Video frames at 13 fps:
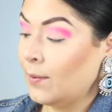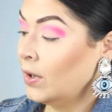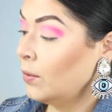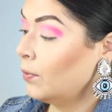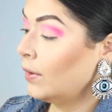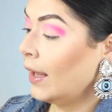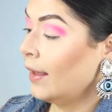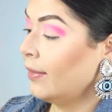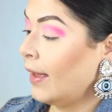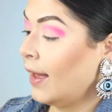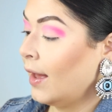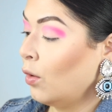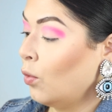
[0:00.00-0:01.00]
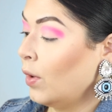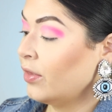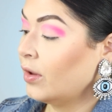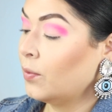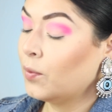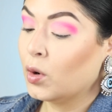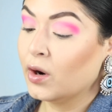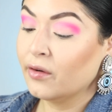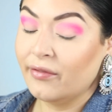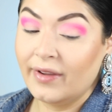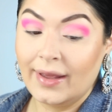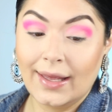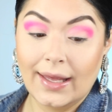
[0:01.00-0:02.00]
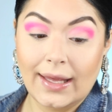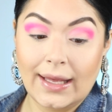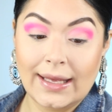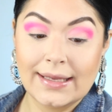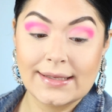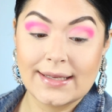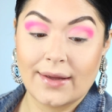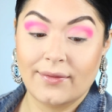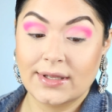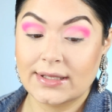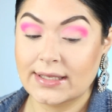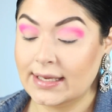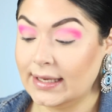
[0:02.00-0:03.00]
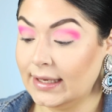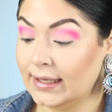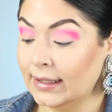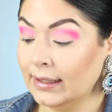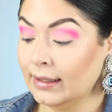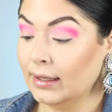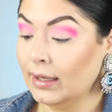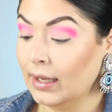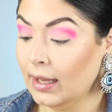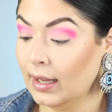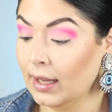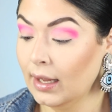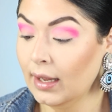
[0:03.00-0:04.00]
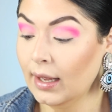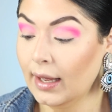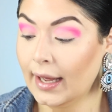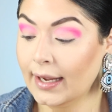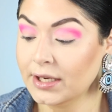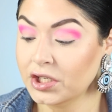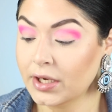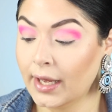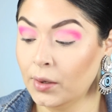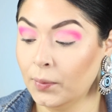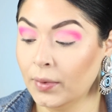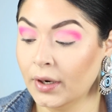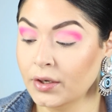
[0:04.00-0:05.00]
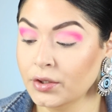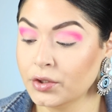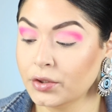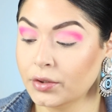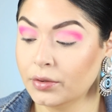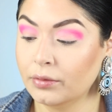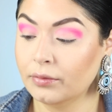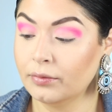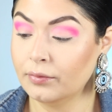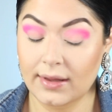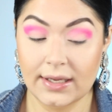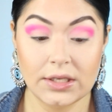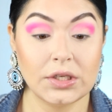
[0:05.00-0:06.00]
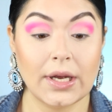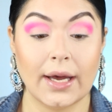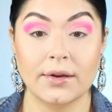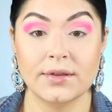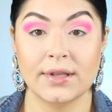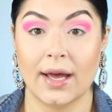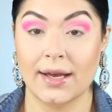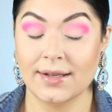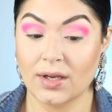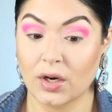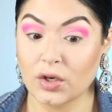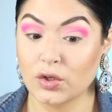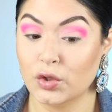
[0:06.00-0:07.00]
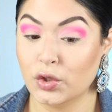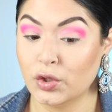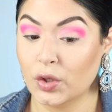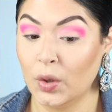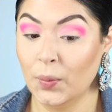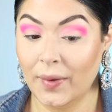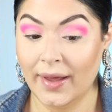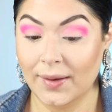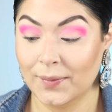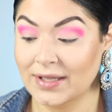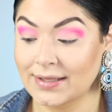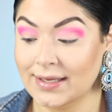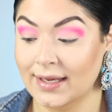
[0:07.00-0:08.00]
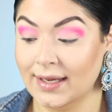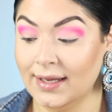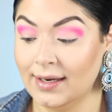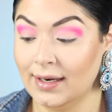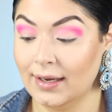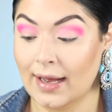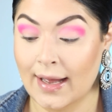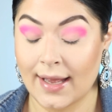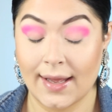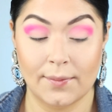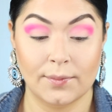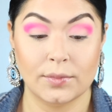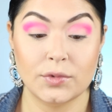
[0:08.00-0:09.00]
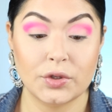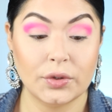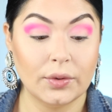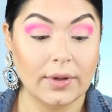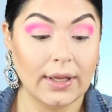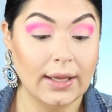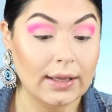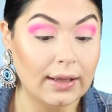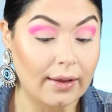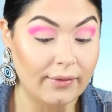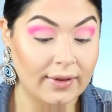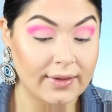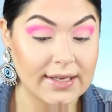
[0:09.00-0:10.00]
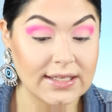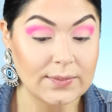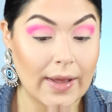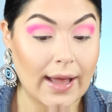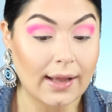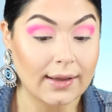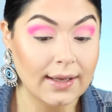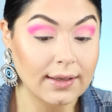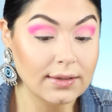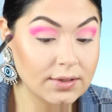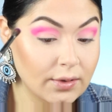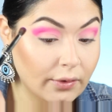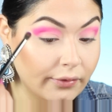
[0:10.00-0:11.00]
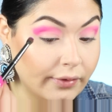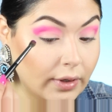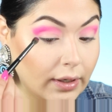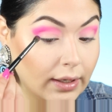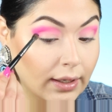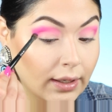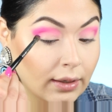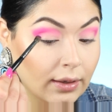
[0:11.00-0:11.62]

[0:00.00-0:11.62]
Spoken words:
I'm gonna apply that with a Morphe E17 eyeshadow brush. These shadows, guys, are so pigmented. I am truly loving this palette so far.